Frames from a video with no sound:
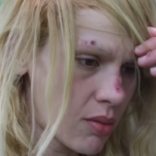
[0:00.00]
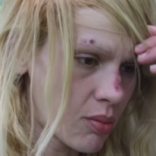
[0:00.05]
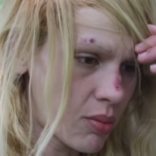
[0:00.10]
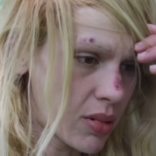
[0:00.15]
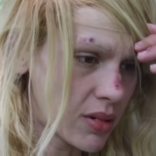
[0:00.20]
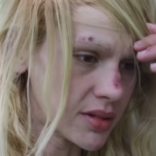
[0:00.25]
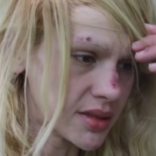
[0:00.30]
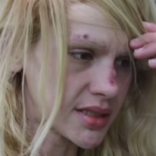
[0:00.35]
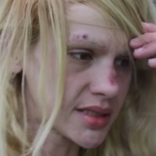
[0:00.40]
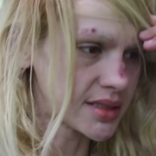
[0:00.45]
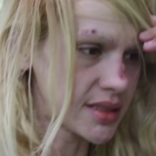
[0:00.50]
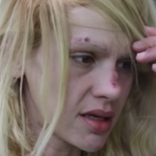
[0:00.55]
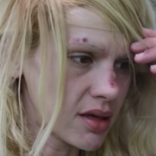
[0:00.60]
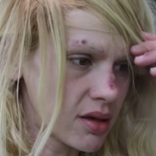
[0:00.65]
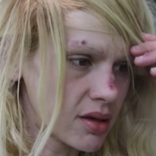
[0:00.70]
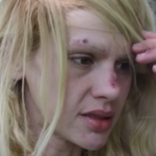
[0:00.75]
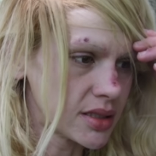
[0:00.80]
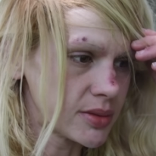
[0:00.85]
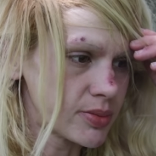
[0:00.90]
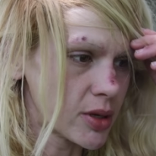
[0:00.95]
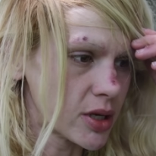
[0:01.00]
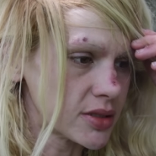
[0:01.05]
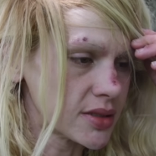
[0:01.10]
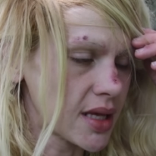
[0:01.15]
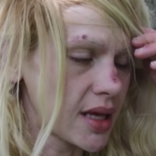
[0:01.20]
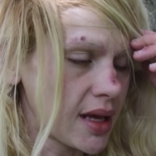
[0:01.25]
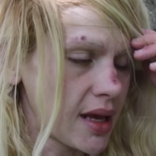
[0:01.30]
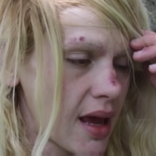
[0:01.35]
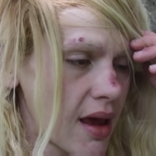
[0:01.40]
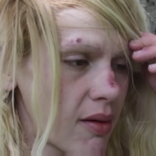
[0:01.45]
But still, it smells
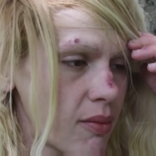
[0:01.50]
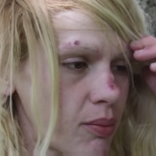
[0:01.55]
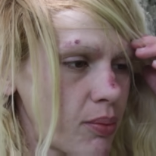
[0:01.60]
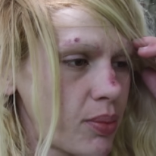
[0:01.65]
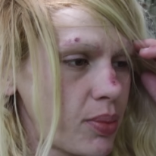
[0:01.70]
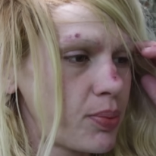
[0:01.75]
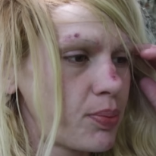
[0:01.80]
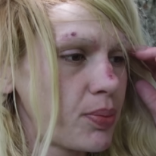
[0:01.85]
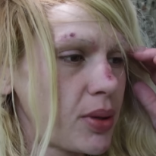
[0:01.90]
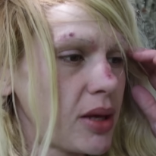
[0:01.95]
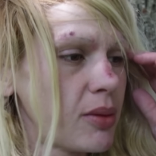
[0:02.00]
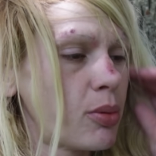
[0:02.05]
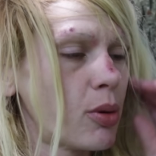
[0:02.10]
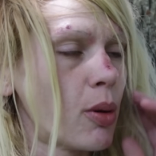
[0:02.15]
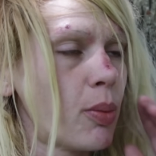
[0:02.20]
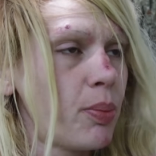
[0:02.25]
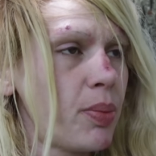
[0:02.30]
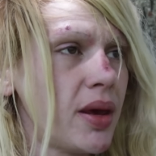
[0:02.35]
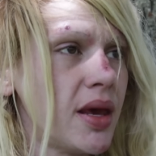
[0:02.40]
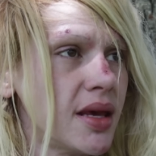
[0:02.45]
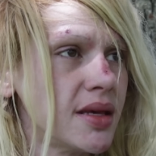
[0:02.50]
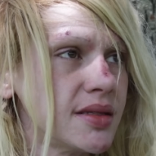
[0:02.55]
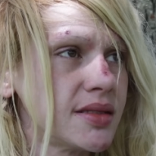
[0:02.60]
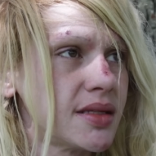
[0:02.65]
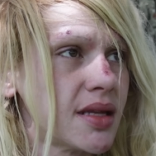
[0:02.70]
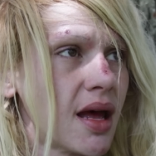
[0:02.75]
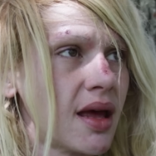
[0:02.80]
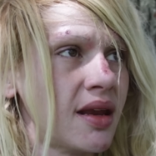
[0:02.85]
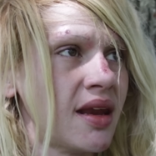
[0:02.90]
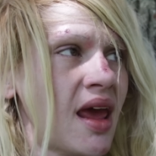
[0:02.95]
like people
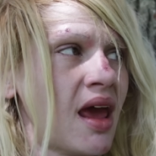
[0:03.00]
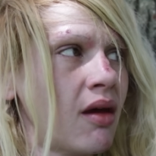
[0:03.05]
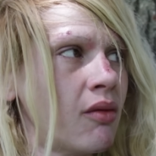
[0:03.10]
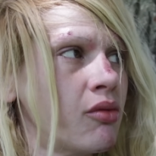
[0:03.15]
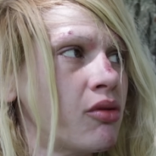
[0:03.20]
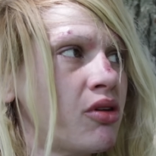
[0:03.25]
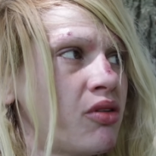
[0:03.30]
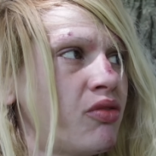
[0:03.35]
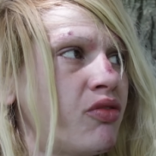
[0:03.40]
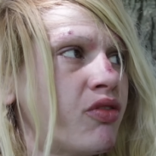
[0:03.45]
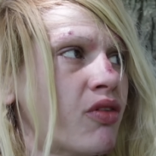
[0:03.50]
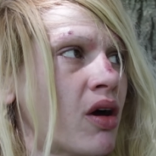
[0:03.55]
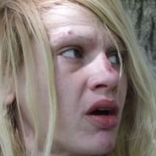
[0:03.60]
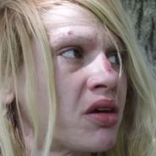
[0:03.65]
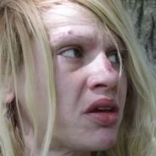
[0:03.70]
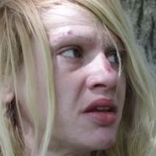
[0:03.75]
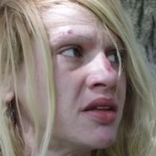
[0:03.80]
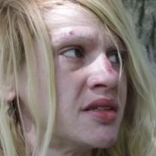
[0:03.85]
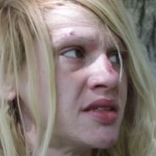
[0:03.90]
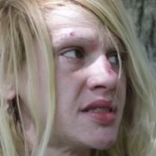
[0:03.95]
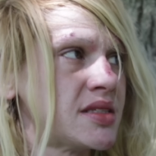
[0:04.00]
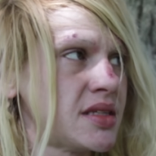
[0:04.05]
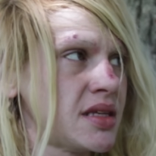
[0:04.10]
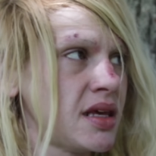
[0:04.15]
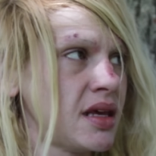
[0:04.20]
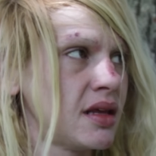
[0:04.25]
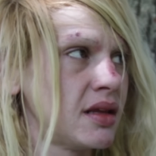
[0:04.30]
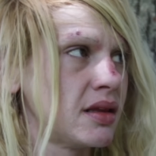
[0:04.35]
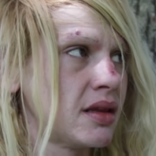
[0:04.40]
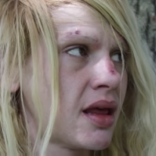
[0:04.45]
pissed on every fucking
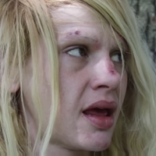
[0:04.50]
seat.